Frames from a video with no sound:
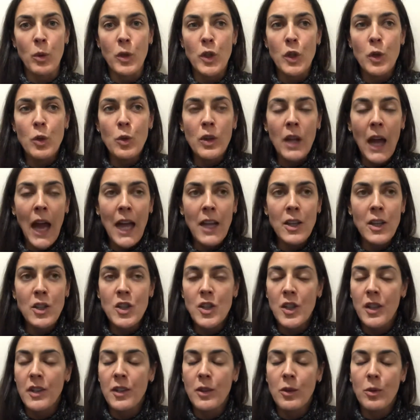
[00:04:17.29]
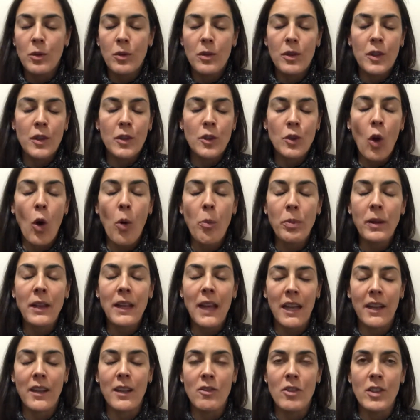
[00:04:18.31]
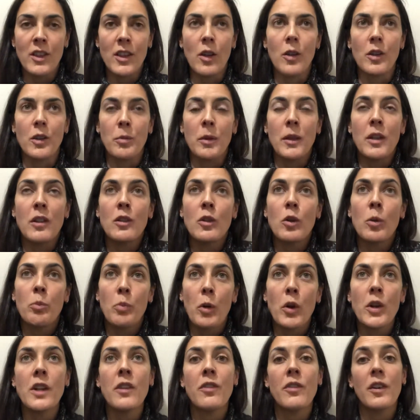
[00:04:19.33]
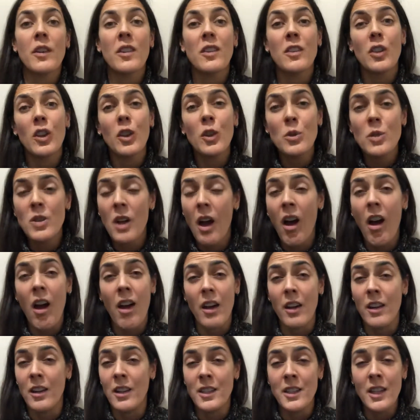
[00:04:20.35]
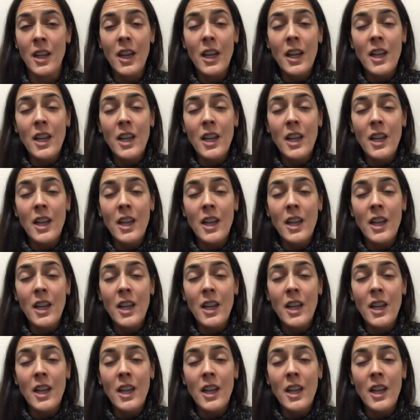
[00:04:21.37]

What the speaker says: and you can just stop getting results because your body feels too tired